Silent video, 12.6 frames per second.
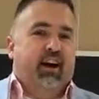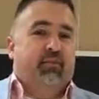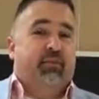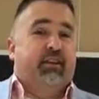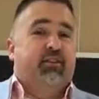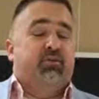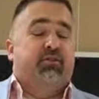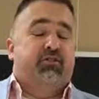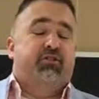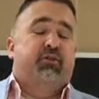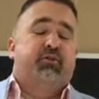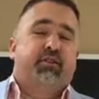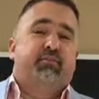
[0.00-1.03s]
because we
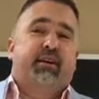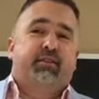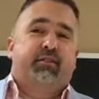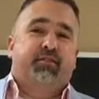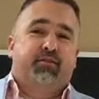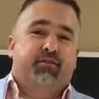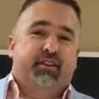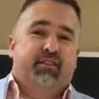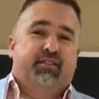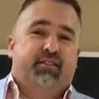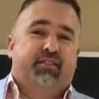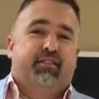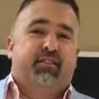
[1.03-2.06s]
steward the message of
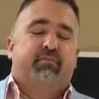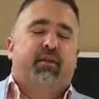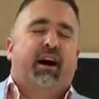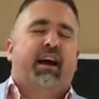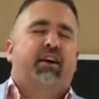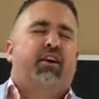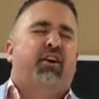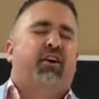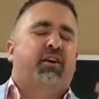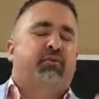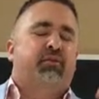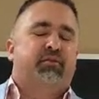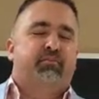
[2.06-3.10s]
Jesus. My
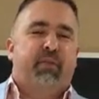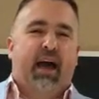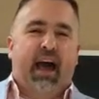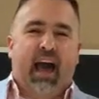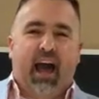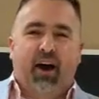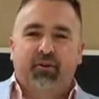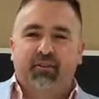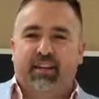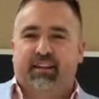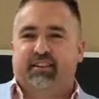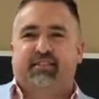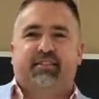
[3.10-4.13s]
heart was
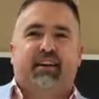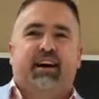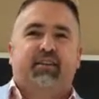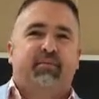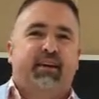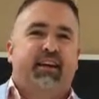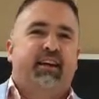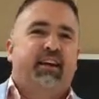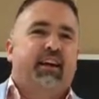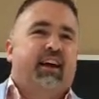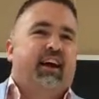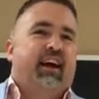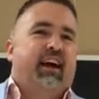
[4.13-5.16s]
pounding inside of me,
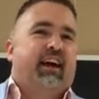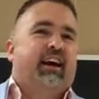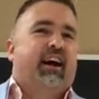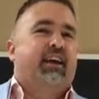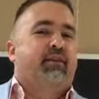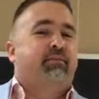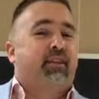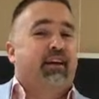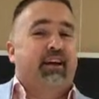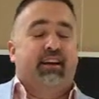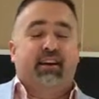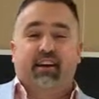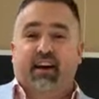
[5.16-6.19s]
and I am
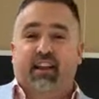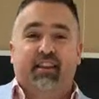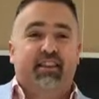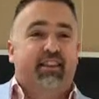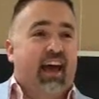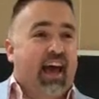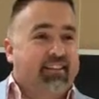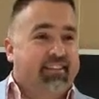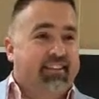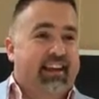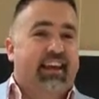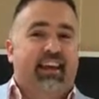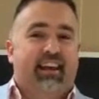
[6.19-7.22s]
like, that's
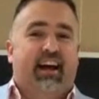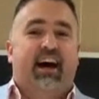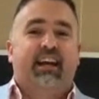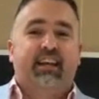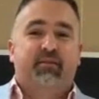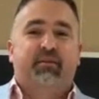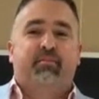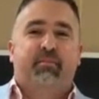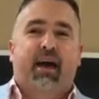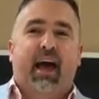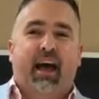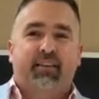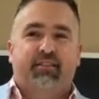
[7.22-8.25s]
it. I need to be a
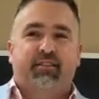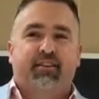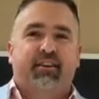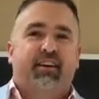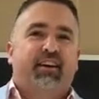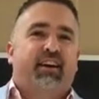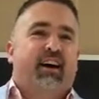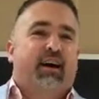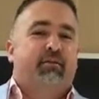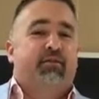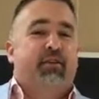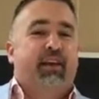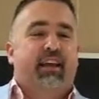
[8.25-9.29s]
pastor. I
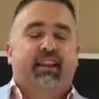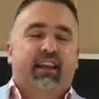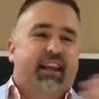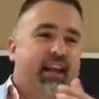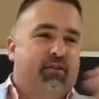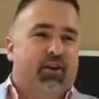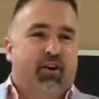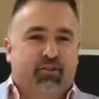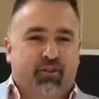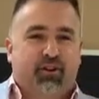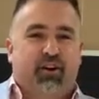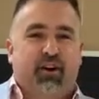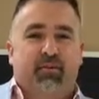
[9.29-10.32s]
mean, they didn't have an altar
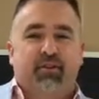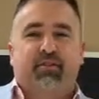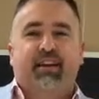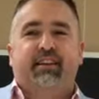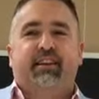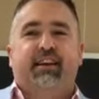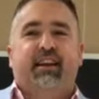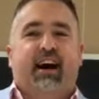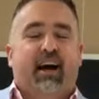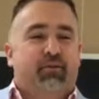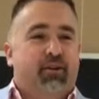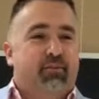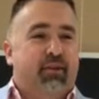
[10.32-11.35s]
call, but if they did, I
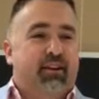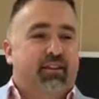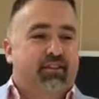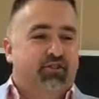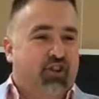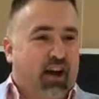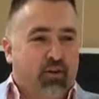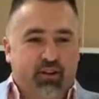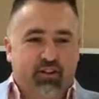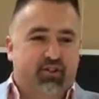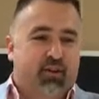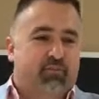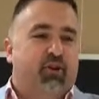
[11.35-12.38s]
would have
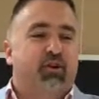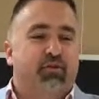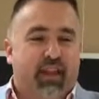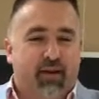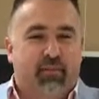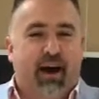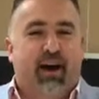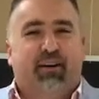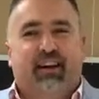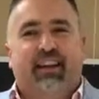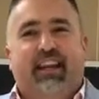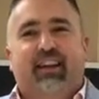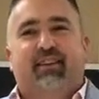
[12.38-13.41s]
jumped over that
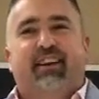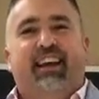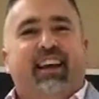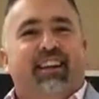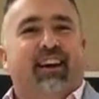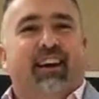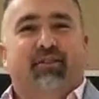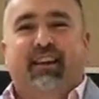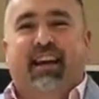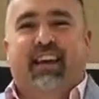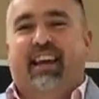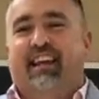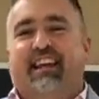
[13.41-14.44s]
balcony and done everything
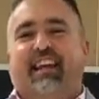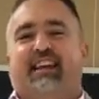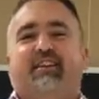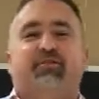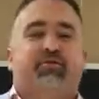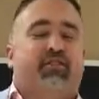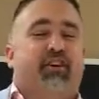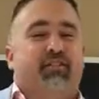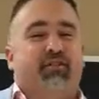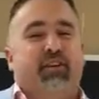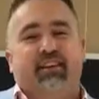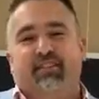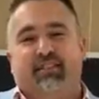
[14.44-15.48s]
I can to get to the front as
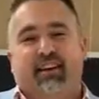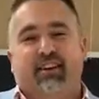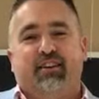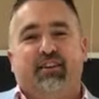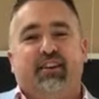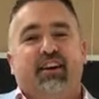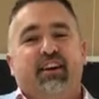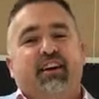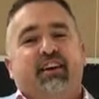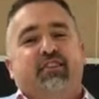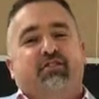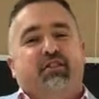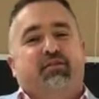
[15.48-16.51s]
fast as I could.
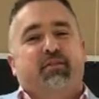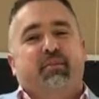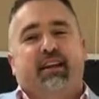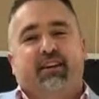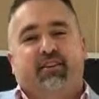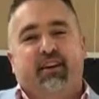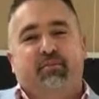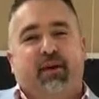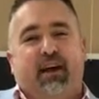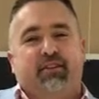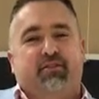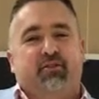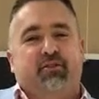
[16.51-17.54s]
Shifted my degree to
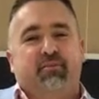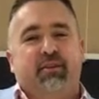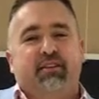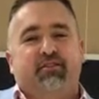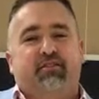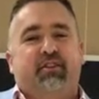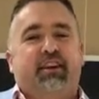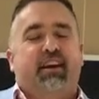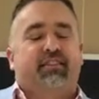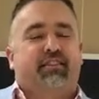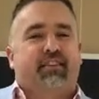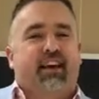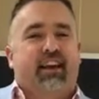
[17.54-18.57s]
pastoral ministry,
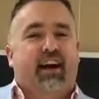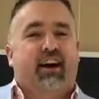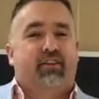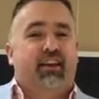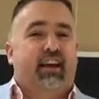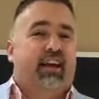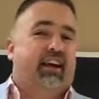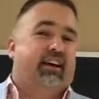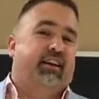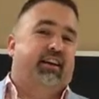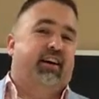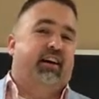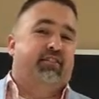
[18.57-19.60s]
set out
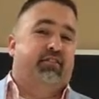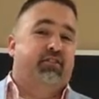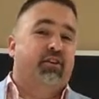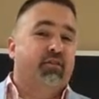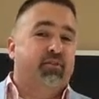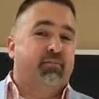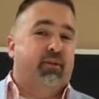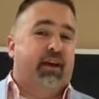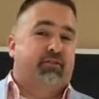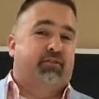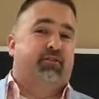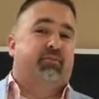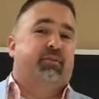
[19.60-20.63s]
and served in
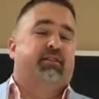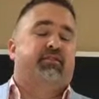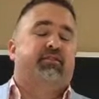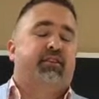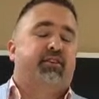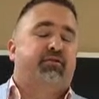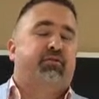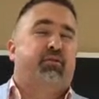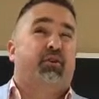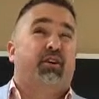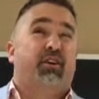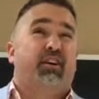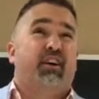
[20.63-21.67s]
pastoral ministry
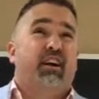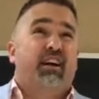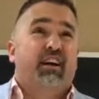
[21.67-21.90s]
for